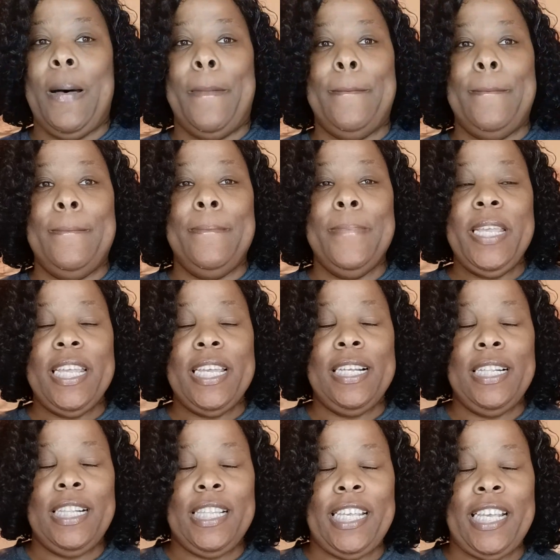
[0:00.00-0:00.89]
Me
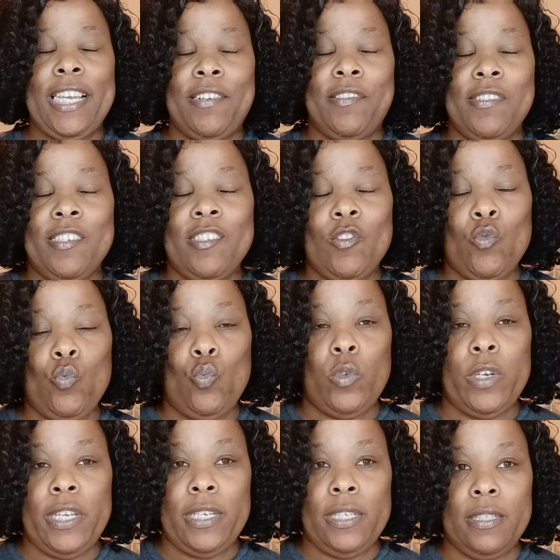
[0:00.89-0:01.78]
and Terrence
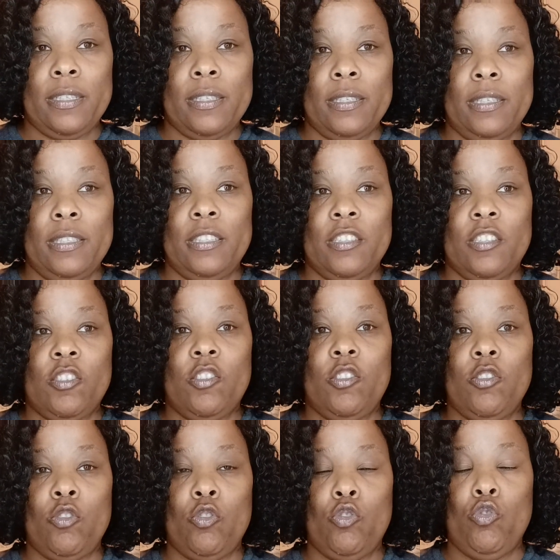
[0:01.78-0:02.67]
went
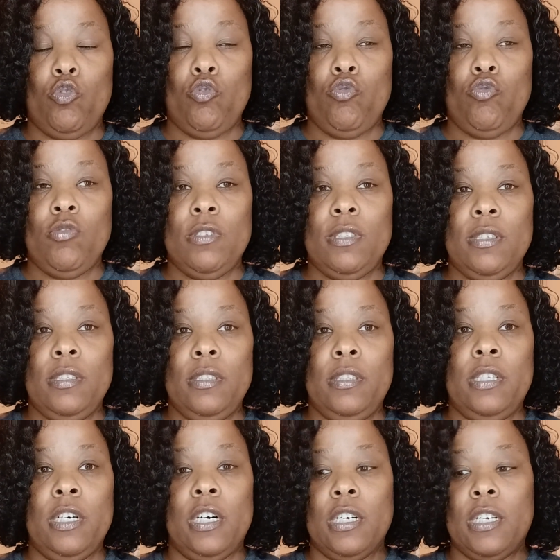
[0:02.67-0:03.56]
to
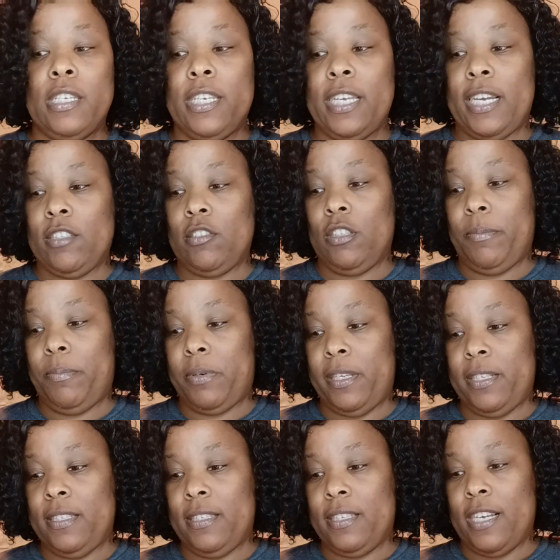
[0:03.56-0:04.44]
the candle
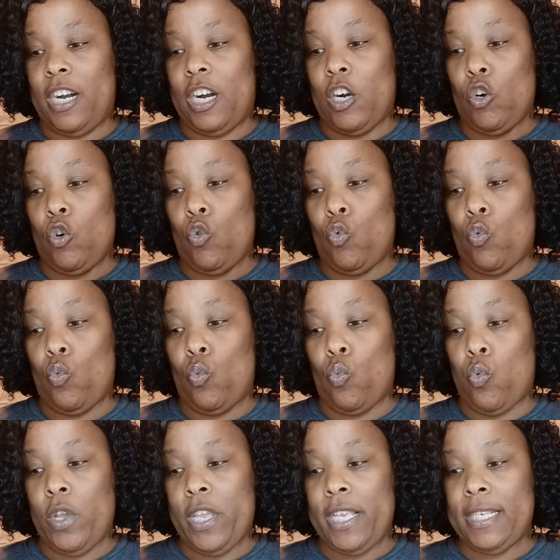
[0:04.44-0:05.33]
place. It's called
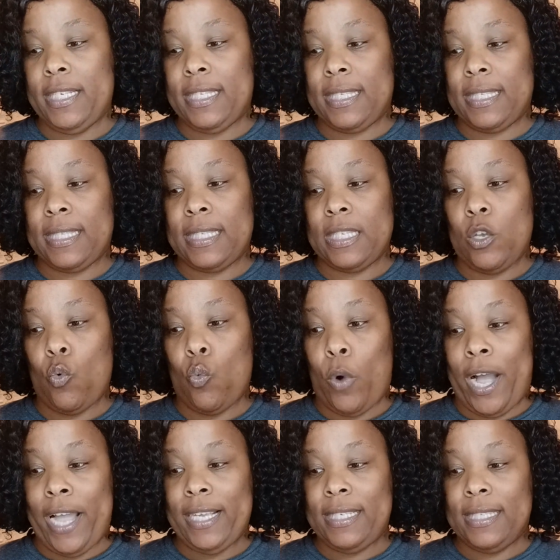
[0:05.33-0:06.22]
White's,
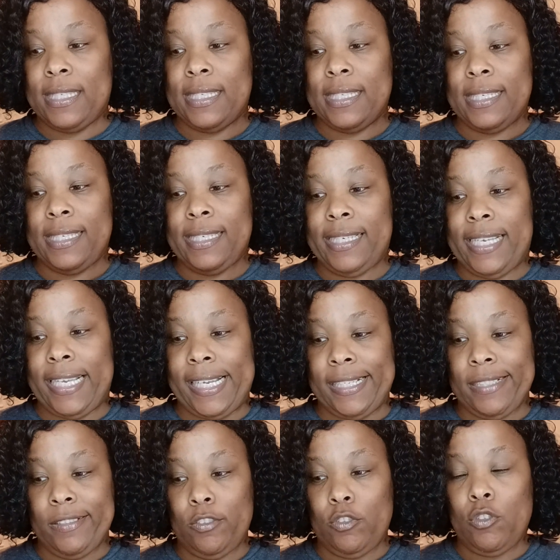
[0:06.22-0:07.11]
White's
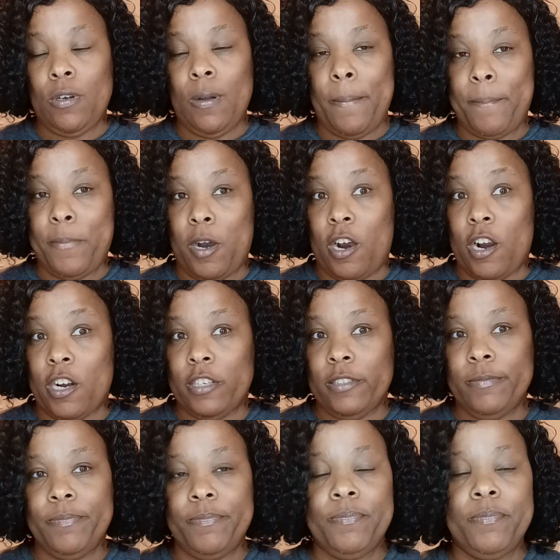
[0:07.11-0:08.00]
Candle Bar